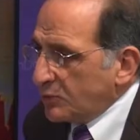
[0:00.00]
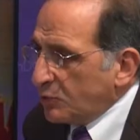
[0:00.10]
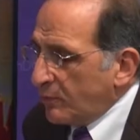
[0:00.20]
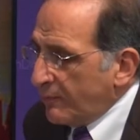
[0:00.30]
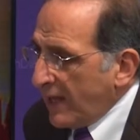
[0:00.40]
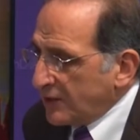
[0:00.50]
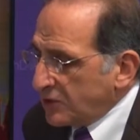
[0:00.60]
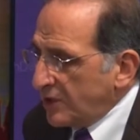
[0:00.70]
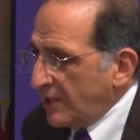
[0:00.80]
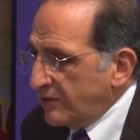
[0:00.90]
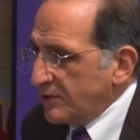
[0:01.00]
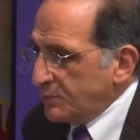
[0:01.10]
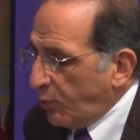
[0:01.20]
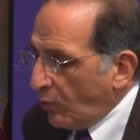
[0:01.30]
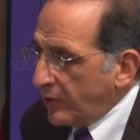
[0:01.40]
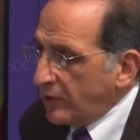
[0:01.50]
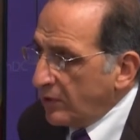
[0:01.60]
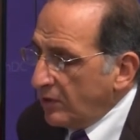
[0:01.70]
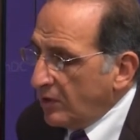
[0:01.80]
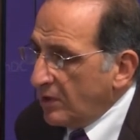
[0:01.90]
to imagine at this point
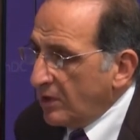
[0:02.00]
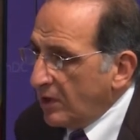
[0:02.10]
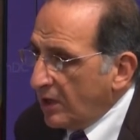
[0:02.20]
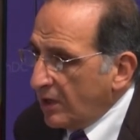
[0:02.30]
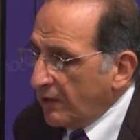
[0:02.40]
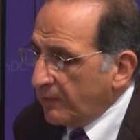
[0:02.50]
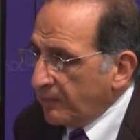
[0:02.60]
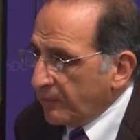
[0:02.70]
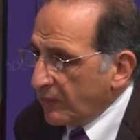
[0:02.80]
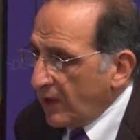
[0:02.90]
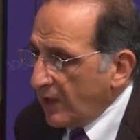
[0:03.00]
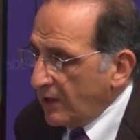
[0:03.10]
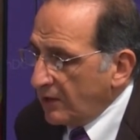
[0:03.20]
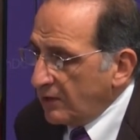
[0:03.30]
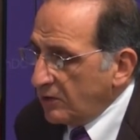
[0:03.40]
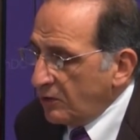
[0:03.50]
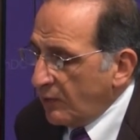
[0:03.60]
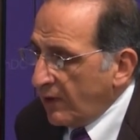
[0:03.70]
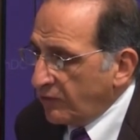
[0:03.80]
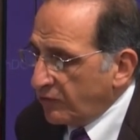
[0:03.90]
um, a
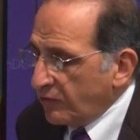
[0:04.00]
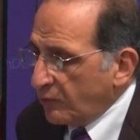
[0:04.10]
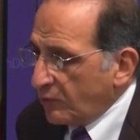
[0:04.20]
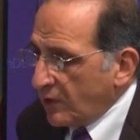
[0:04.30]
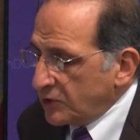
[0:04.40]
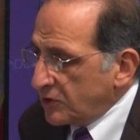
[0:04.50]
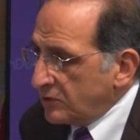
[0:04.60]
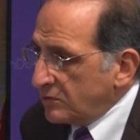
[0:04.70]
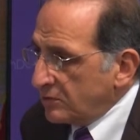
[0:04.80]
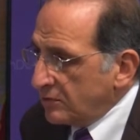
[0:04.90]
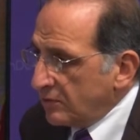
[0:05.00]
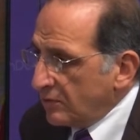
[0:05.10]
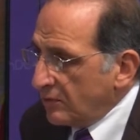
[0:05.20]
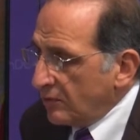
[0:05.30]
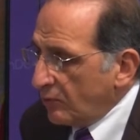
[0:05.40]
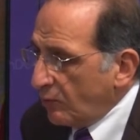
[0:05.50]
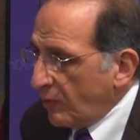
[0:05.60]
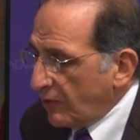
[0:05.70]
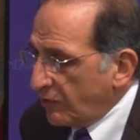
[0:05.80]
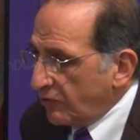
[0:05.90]
U.S. Russian
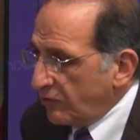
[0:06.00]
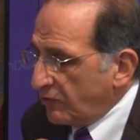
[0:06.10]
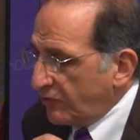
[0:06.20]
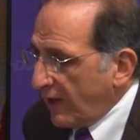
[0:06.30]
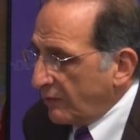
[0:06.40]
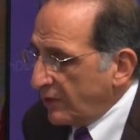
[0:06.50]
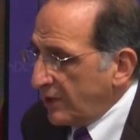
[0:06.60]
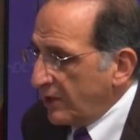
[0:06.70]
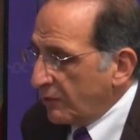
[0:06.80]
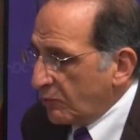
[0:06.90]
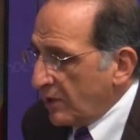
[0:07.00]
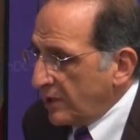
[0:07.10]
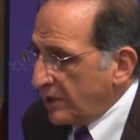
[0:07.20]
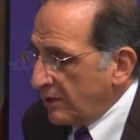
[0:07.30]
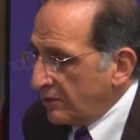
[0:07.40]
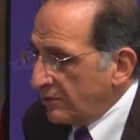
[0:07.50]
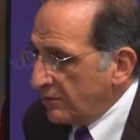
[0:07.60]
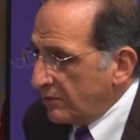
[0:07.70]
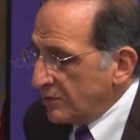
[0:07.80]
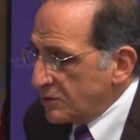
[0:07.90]
with Saudi Iranian
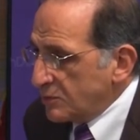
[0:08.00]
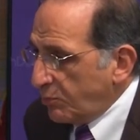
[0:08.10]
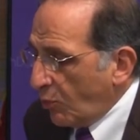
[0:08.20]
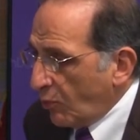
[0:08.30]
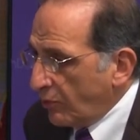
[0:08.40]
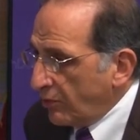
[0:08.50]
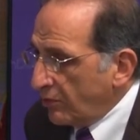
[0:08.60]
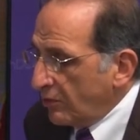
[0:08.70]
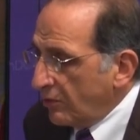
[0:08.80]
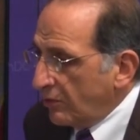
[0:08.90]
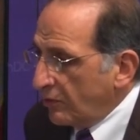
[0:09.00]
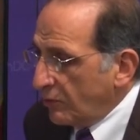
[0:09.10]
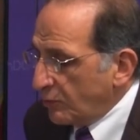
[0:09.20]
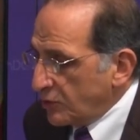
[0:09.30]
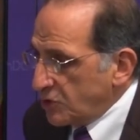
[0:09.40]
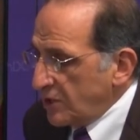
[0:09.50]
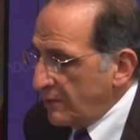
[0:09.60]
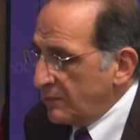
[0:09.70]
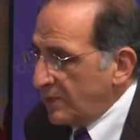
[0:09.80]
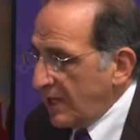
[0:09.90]
support, the
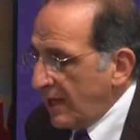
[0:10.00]
regime and the